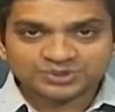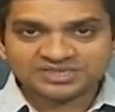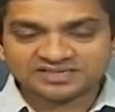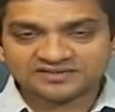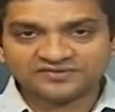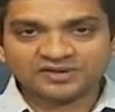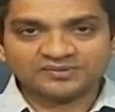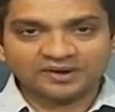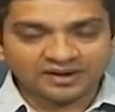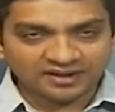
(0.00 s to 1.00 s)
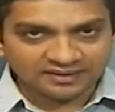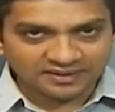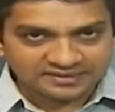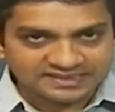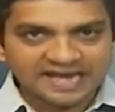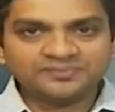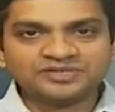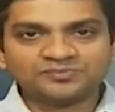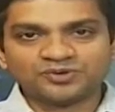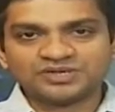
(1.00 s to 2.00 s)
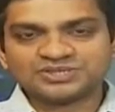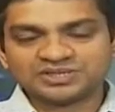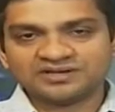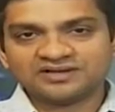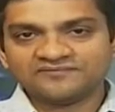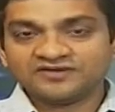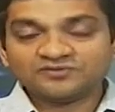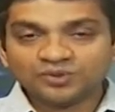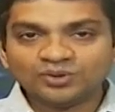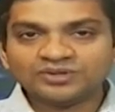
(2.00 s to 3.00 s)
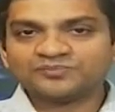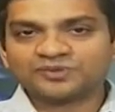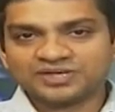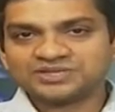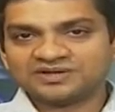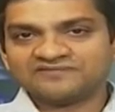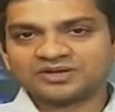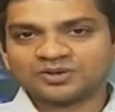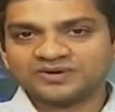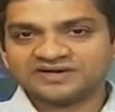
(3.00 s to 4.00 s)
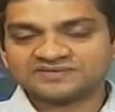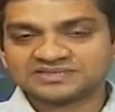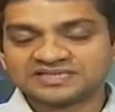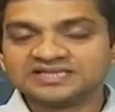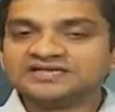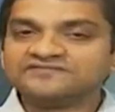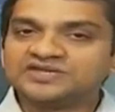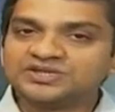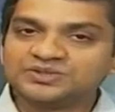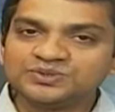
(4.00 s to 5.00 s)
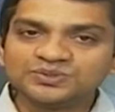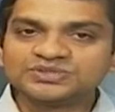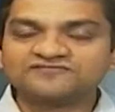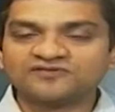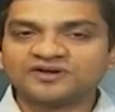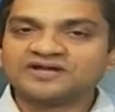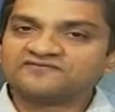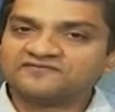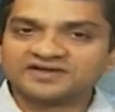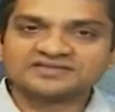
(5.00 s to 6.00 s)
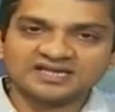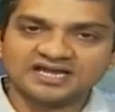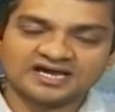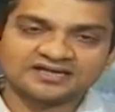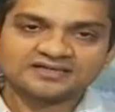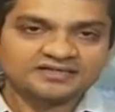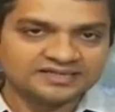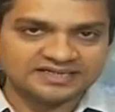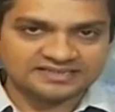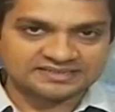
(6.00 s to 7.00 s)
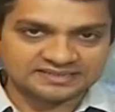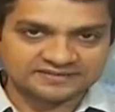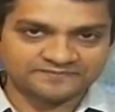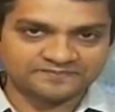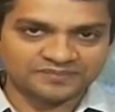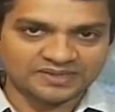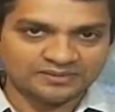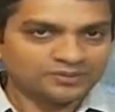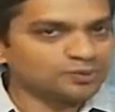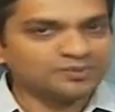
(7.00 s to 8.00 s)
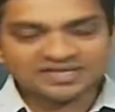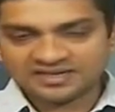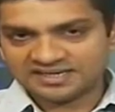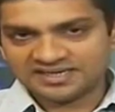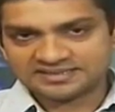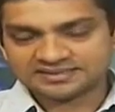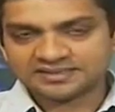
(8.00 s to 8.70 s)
it, we have tapped the potential, we have known the potential of agrobiodiversity, we need to use it for furthering our needs, to meet our needs.